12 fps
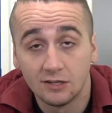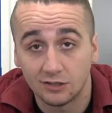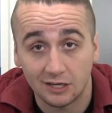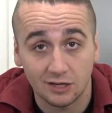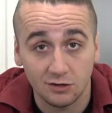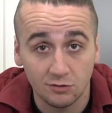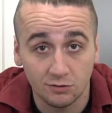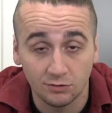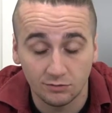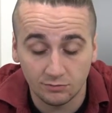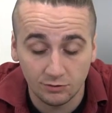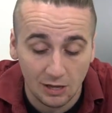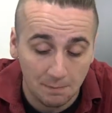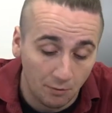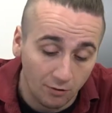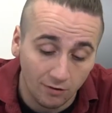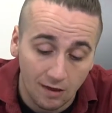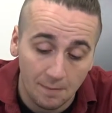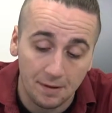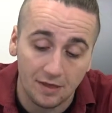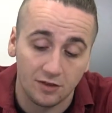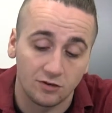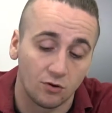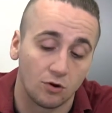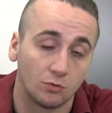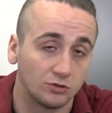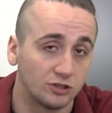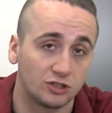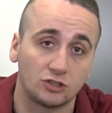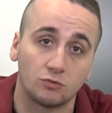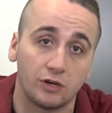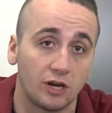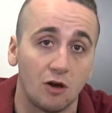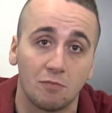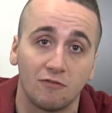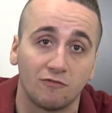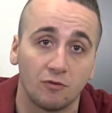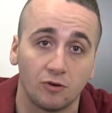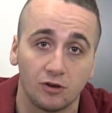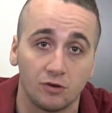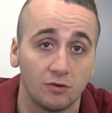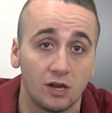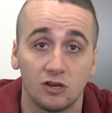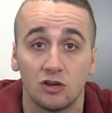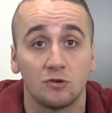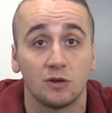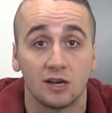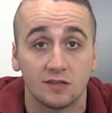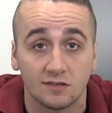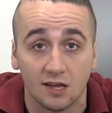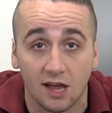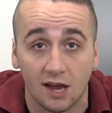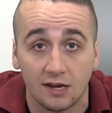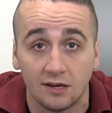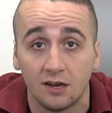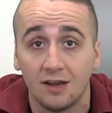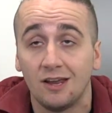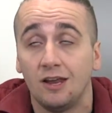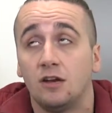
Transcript: So they pull up, and the door will just swing open for you, and then you get inside.